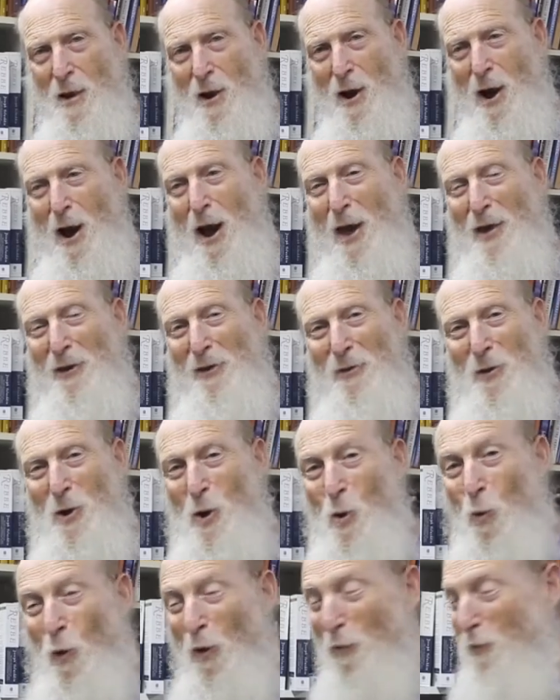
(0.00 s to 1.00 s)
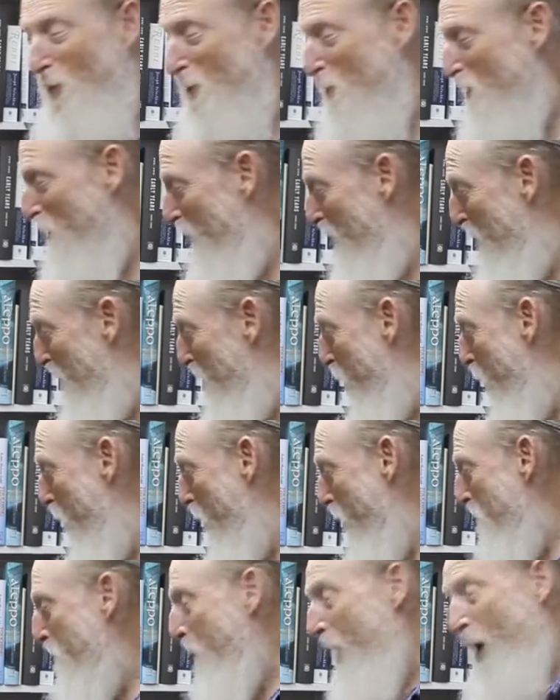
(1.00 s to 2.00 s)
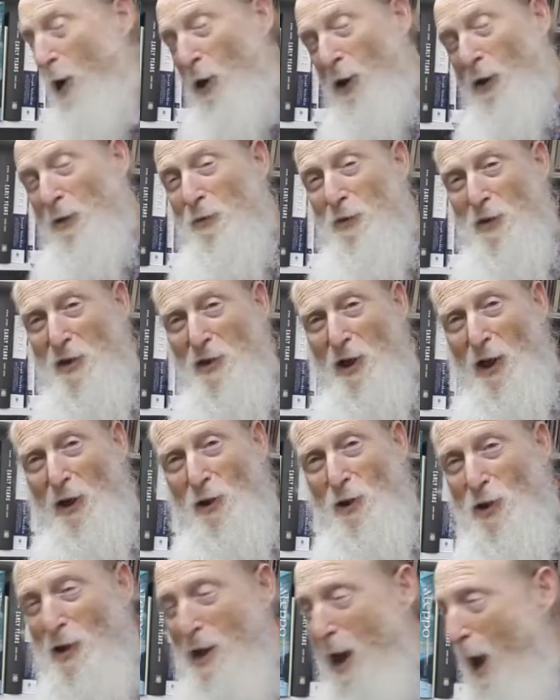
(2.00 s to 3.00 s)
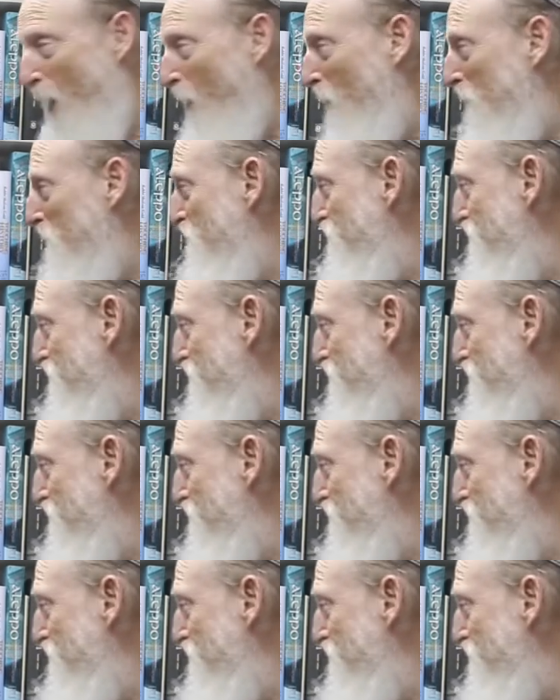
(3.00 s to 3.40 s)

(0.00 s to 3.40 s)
Hi, we're visiting our biography section now.